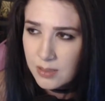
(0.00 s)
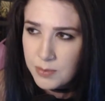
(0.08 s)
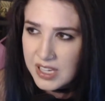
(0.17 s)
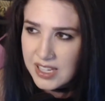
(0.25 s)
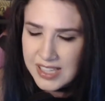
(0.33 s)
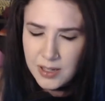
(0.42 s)

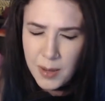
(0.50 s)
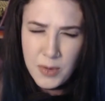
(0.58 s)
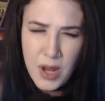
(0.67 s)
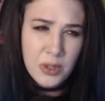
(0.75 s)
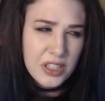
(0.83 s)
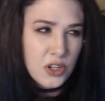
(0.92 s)
because I'm
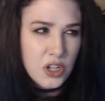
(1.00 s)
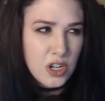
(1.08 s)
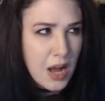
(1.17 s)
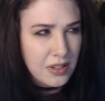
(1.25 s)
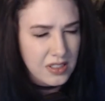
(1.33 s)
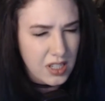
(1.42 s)
not really sure
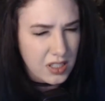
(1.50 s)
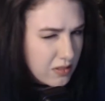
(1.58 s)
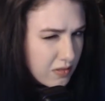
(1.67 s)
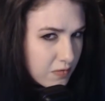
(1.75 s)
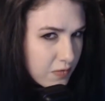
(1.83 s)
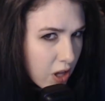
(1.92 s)
how it doesn't
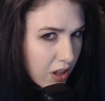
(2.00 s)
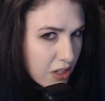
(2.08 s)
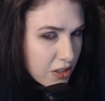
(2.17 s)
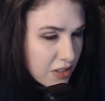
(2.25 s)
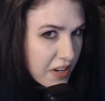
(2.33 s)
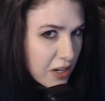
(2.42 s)
fall
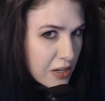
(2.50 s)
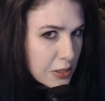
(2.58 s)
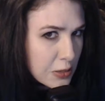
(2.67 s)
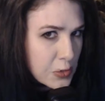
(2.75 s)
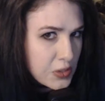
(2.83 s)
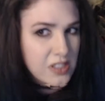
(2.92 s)
under fair
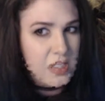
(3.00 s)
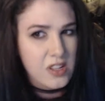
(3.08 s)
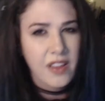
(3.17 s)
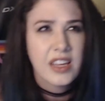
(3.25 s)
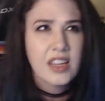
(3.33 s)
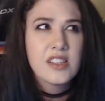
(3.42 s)
use. It's not
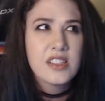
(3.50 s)
like it's the